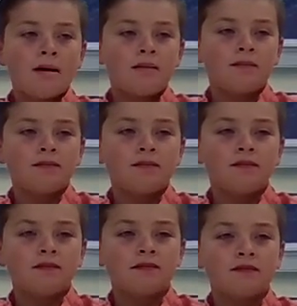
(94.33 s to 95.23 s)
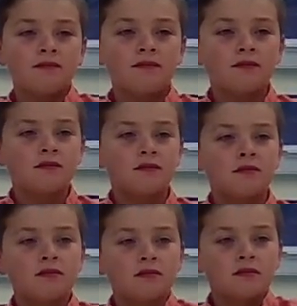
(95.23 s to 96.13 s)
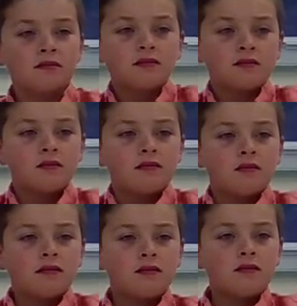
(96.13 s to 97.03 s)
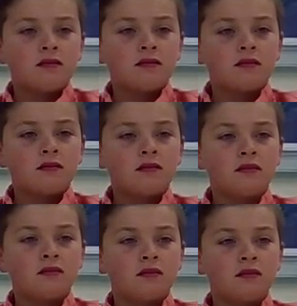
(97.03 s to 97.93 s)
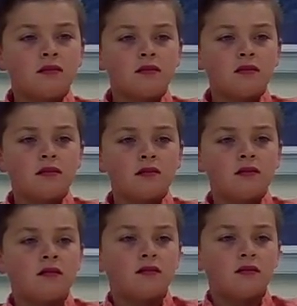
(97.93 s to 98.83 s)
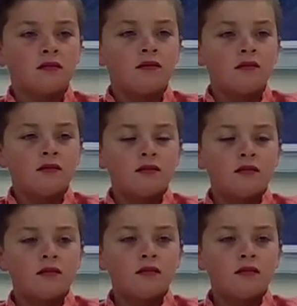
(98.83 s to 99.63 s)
(not speaking)